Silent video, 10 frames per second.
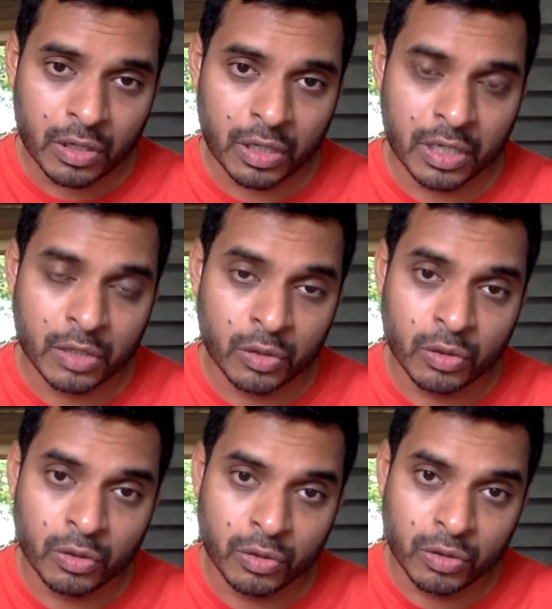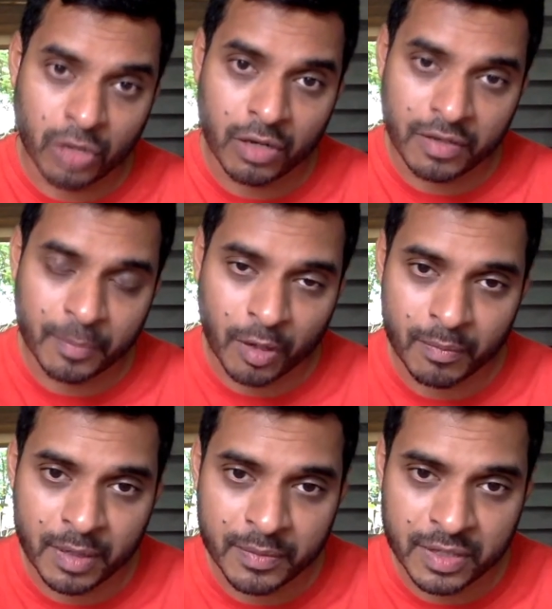to solve the
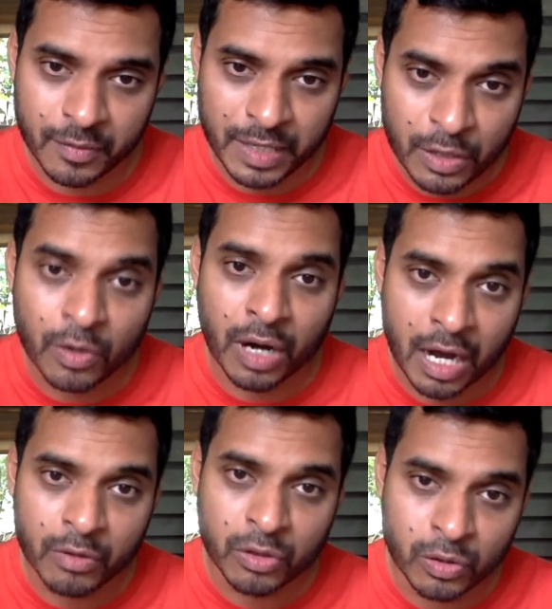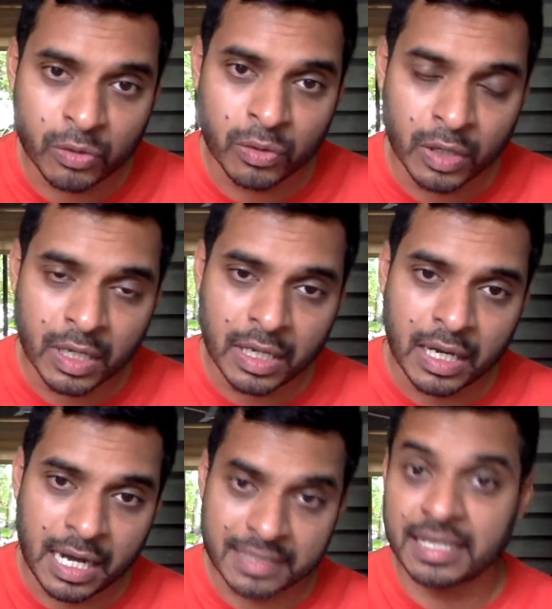problems that we know how to do
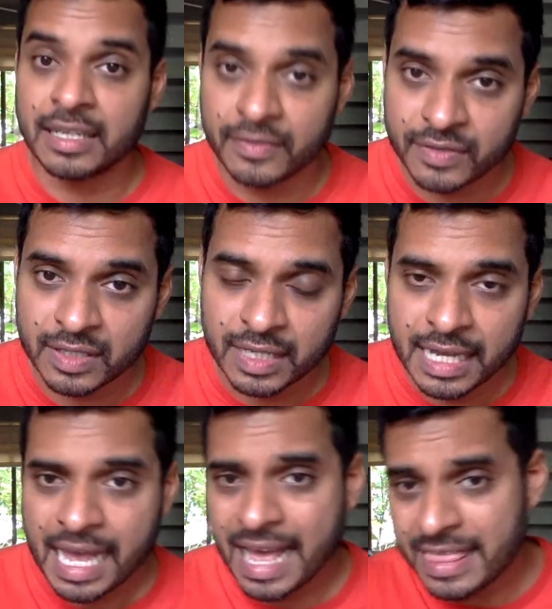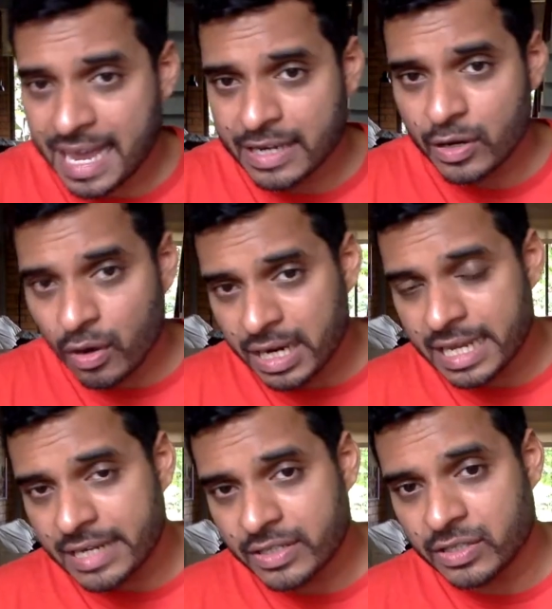ourselves. And that
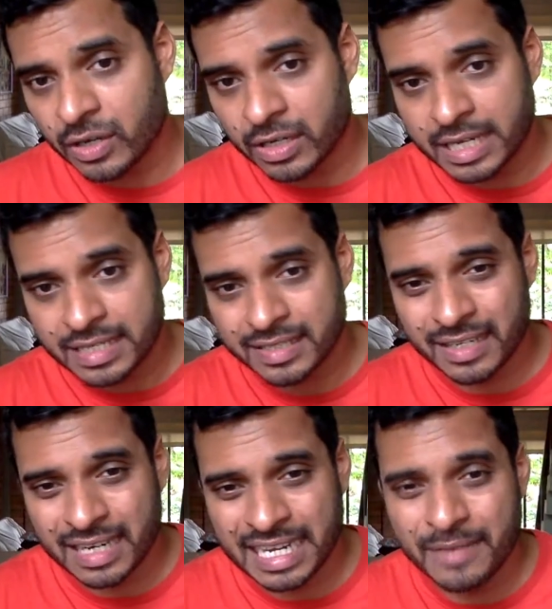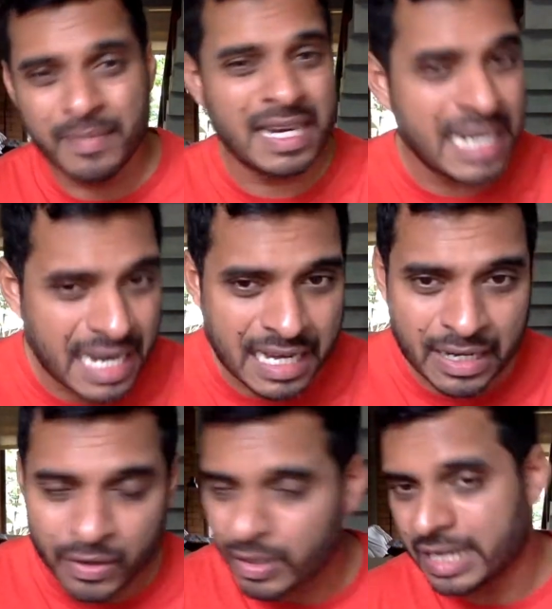knowledge is not necessarily in
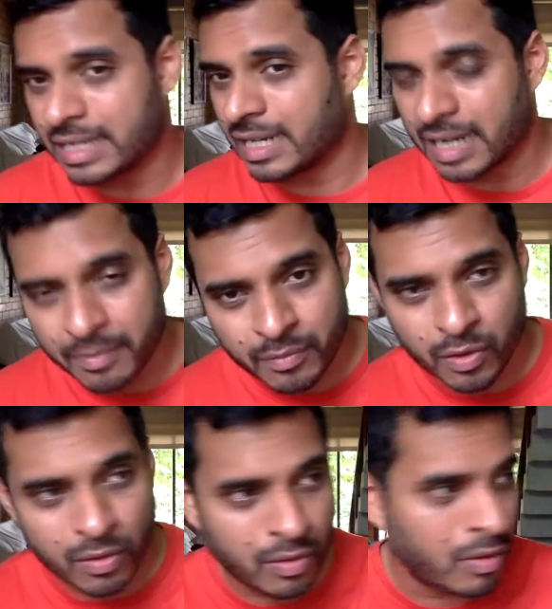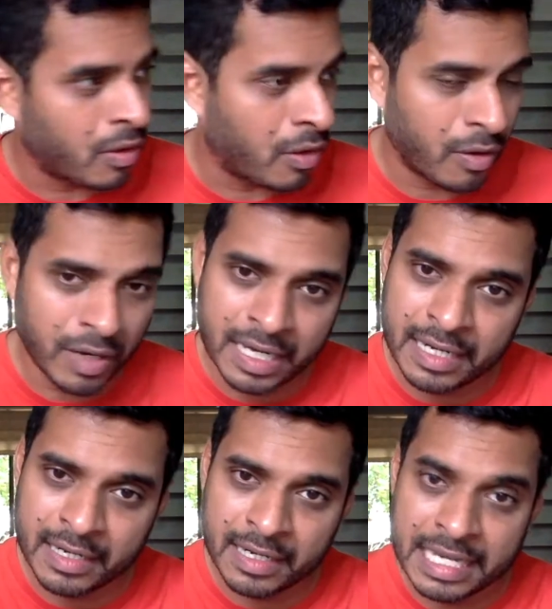Manila or in Colombo or
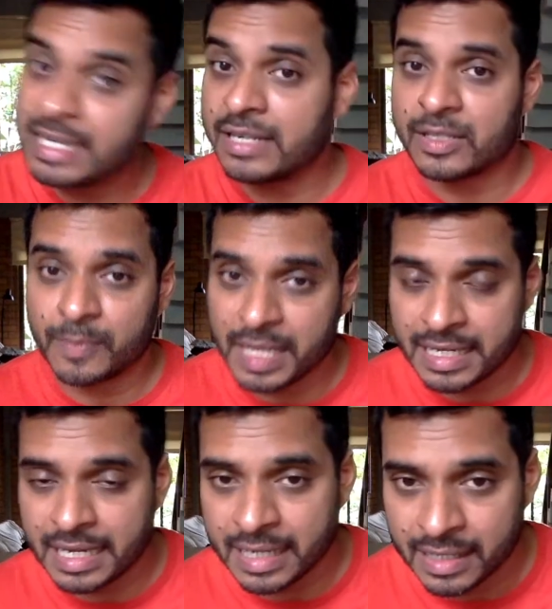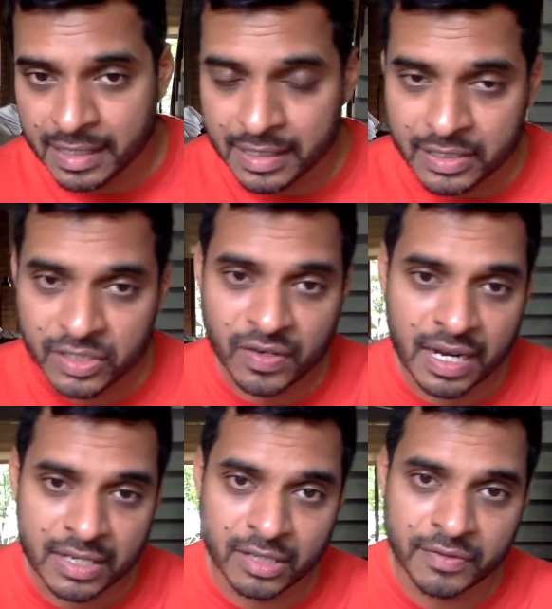in English-speaking
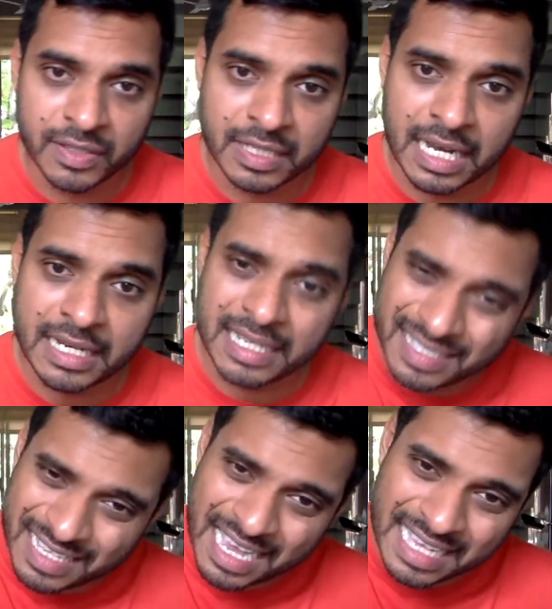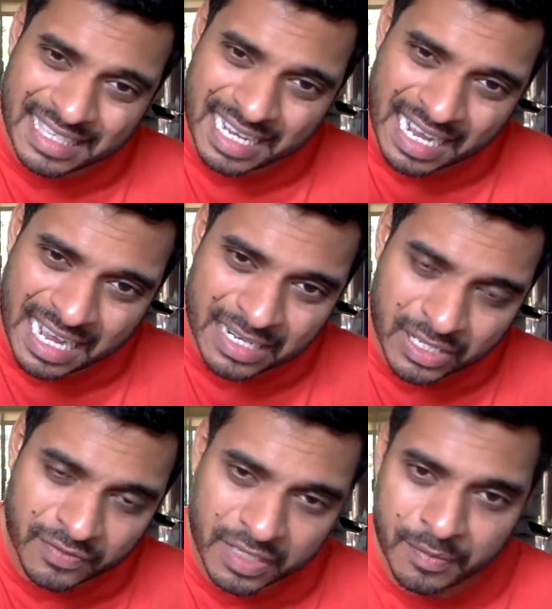strata of society. It's there at the heart
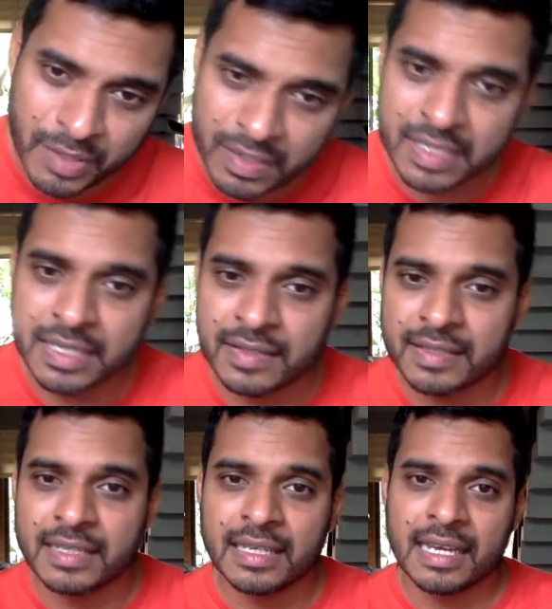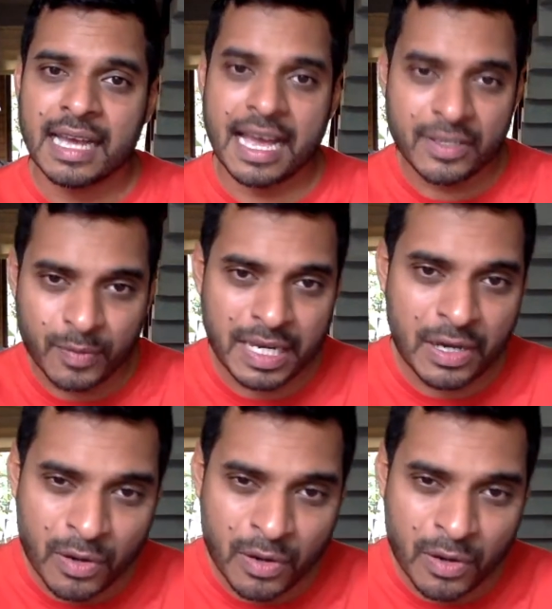of communities. As we